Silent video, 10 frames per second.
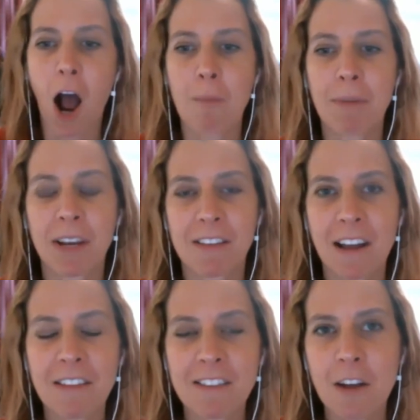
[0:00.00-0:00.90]
because
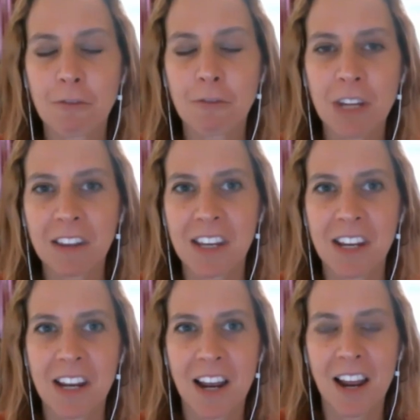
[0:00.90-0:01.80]
that's not
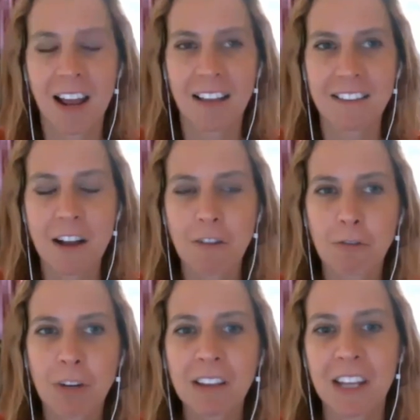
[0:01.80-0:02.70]
really
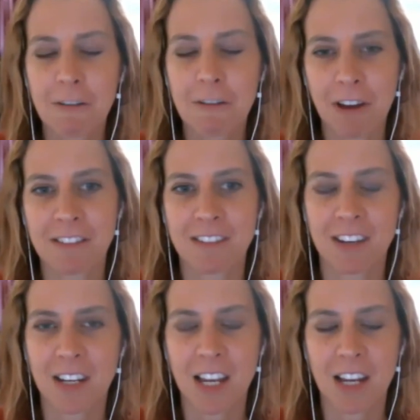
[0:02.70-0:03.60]

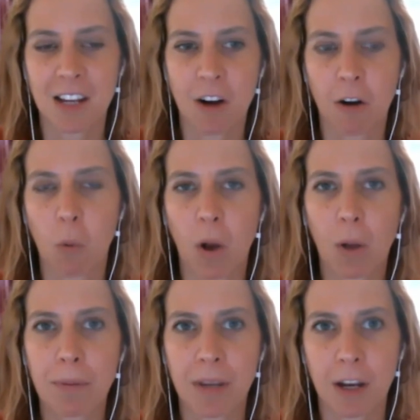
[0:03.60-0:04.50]
investing in our
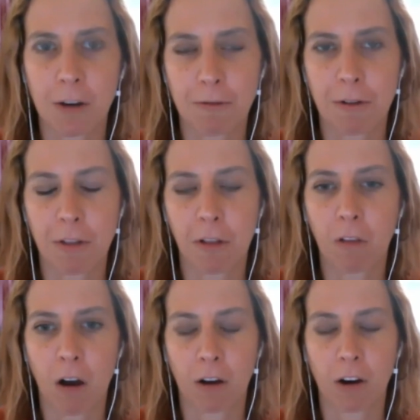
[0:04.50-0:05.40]
well-being for the
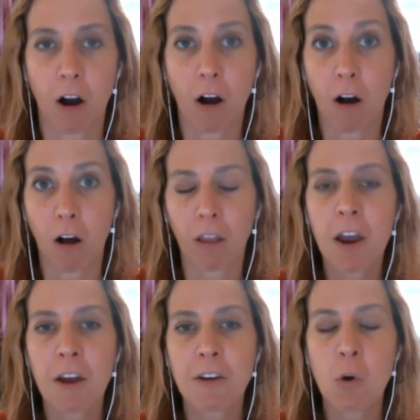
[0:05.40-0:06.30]
long haul,
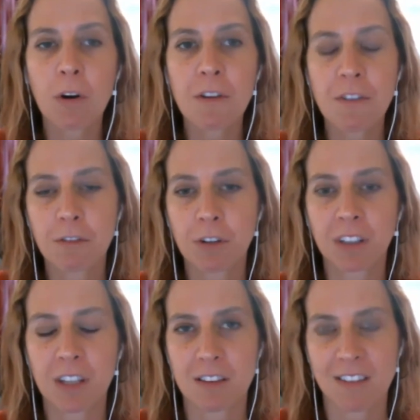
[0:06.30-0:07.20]
nor is it
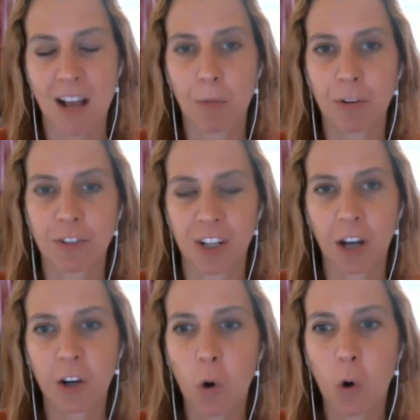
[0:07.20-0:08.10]
really establishing
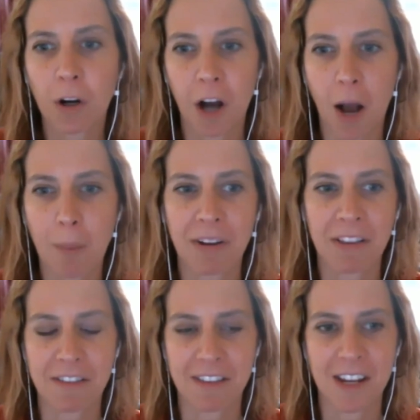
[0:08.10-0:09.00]
a core
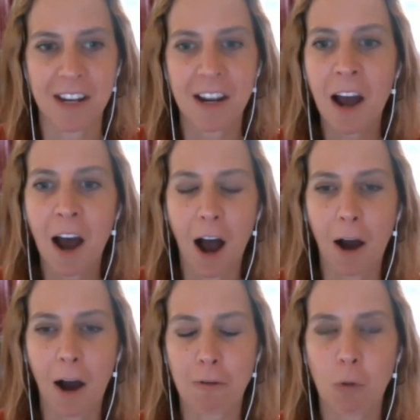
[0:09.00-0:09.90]
competency
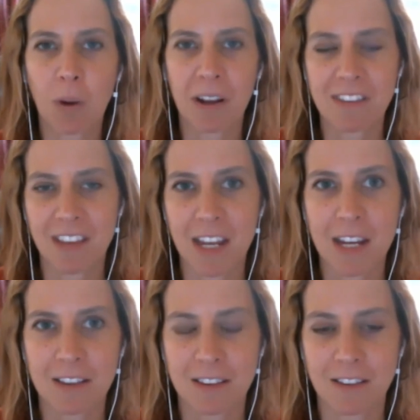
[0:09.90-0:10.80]
of what it
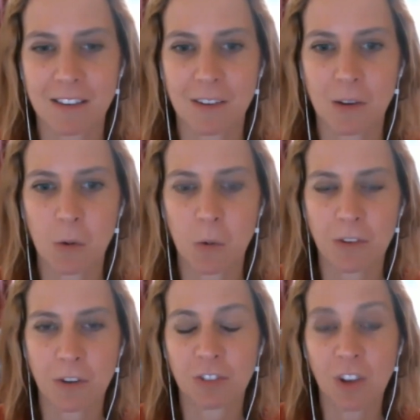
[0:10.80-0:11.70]
takes to
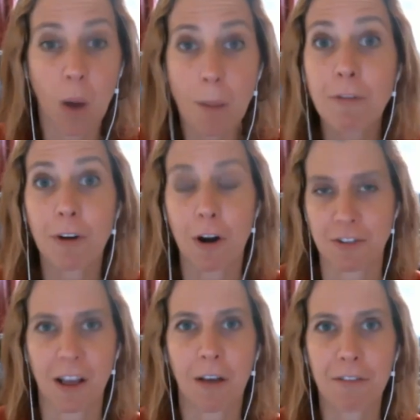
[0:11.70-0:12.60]
show up for
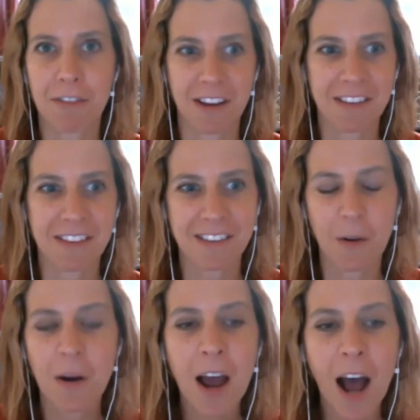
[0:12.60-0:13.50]
ourselves. And
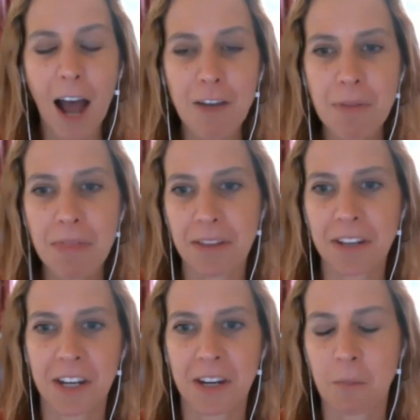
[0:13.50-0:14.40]
so I've been
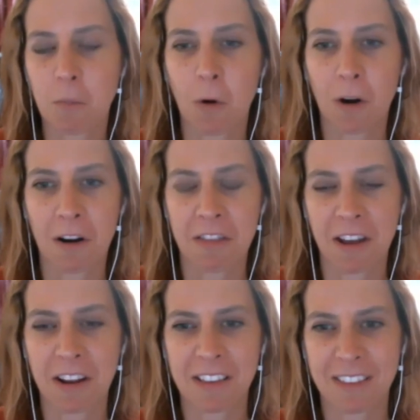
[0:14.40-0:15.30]
thinking more
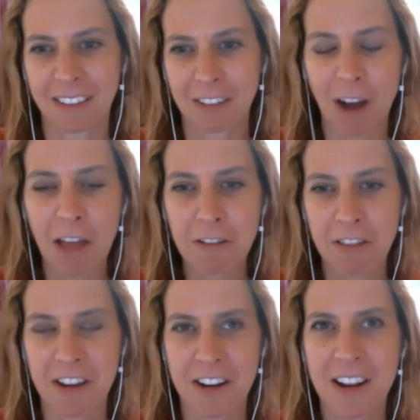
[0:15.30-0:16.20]
that it's like, rather
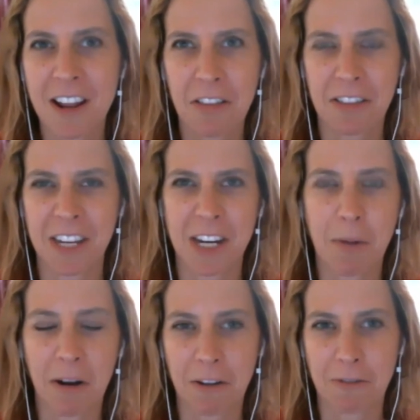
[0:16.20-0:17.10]
than thinking about it